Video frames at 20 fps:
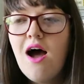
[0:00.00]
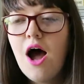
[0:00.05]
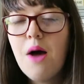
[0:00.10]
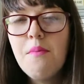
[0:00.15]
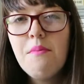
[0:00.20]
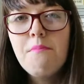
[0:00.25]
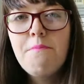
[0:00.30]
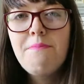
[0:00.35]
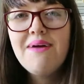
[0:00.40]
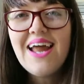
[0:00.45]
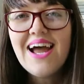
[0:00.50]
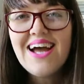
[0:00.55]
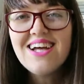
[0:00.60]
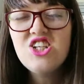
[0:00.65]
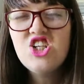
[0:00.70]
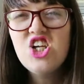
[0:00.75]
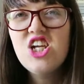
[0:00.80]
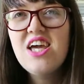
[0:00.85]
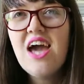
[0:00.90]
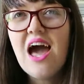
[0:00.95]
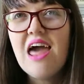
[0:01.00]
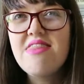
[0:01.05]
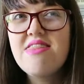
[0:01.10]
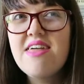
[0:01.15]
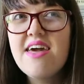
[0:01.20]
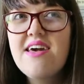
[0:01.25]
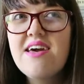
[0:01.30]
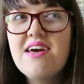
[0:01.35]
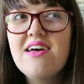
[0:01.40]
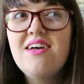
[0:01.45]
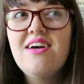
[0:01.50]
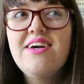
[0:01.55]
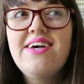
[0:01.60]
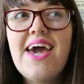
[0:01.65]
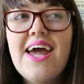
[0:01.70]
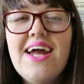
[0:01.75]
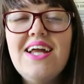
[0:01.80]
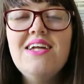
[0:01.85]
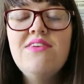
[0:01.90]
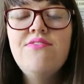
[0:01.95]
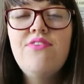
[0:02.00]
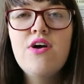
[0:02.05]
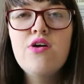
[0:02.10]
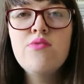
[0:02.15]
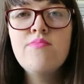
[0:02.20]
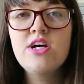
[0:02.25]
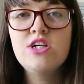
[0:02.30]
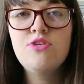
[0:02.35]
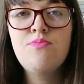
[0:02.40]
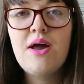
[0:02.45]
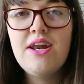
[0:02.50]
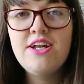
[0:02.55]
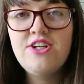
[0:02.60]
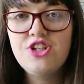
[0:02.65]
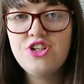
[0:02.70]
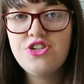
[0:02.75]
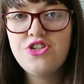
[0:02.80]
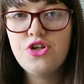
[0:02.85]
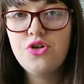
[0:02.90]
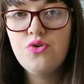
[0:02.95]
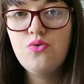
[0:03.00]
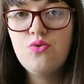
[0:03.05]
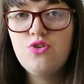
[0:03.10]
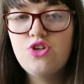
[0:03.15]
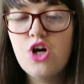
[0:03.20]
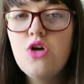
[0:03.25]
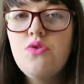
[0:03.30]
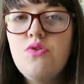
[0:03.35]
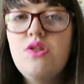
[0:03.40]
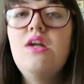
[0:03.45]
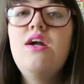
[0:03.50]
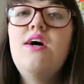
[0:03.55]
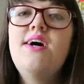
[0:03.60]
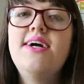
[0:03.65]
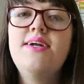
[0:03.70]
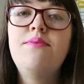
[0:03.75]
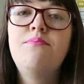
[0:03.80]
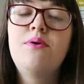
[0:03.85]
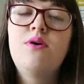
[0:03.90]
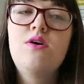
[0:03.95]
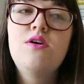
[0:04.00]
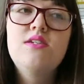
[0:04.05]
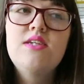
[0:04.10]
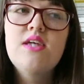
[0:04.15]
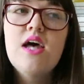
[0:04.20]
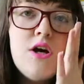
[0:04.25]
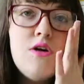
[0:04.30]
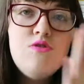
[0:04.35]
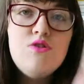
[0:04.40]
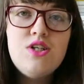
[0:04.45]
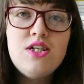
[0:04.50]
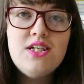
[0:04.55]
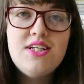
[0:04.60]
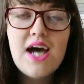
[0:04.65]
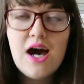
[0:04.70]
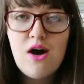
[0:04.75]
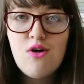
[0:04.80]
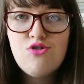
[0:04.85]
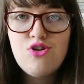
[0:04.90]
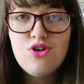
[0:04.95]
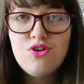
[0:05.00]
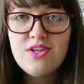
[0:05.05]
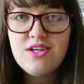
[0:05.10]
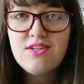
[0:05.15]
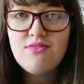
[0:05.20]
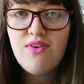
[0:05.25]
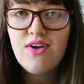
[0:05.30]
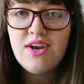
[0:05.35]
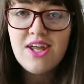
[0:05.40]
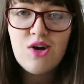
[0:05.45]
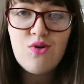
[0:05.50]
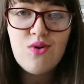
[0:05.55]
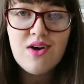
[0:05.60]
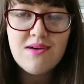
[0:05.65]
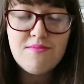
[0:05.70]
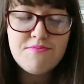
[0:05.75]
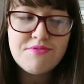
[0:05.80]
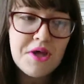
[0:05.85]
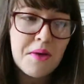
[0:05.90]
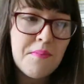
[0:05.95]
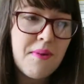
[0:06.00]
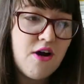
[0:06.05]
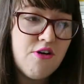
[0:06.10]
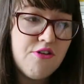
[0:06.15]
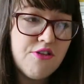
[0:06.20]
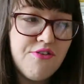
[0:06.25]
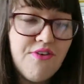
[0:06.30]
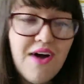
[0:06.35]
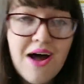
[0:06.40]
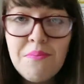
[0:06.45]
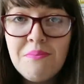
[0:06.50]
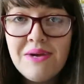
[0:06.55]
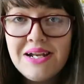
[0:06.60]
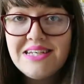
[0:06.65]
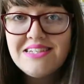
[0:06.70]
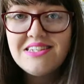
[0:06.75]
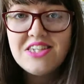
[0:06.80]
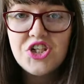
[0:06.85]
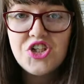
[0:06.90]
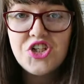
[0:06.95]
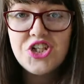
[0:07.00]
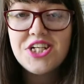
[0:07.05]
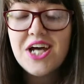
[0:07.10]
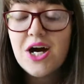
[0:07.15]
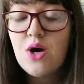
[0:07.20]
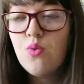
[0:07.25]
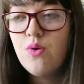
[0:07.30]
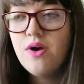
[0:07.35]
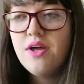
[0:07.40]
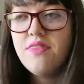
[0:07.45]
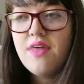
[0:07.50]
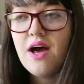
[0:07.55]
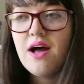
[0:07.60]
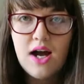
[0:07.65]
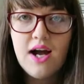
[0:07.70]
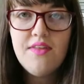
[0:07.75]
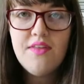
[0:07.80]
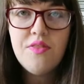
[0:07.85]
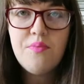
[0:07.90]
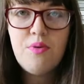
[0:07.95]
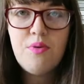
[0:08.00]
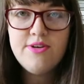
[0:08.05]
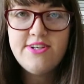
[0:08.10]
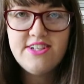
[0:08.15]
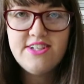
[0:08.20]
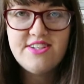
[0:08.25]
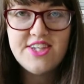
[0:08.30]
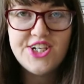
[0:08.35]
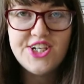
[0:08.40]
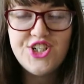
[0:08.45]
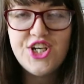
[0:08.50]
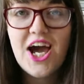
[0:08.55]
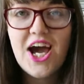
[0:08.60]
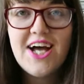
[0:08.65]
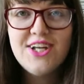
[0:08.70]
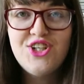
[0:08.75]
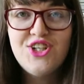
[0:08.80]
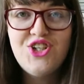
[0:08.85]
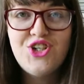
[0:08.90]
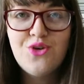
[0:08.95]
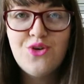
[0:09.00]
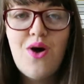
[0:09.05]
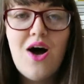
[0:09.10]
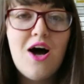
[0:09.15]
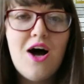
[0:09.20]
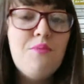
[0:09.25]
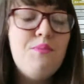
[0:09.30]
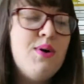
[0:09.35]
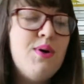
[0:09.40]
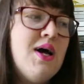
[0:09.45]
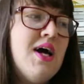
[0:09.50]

but actually I think Caitlin very much manages to toe the line, because though she tells you these funny quips about the families that she dealt with and the bodies that she had to do up,